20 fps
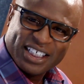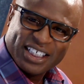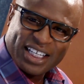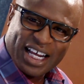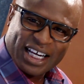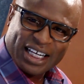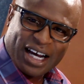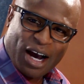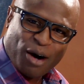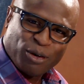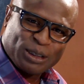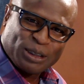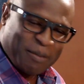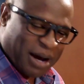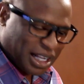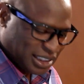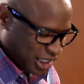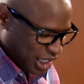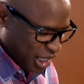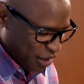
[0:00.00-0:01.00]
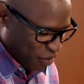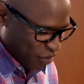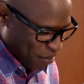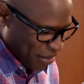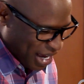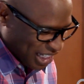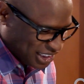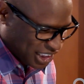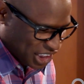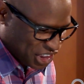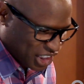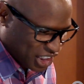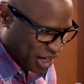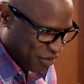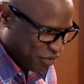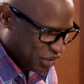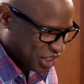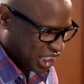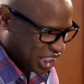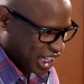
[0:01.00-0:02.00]
like I was about to leave a message and
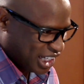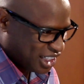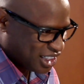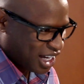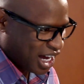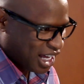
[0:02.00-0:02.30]
everything.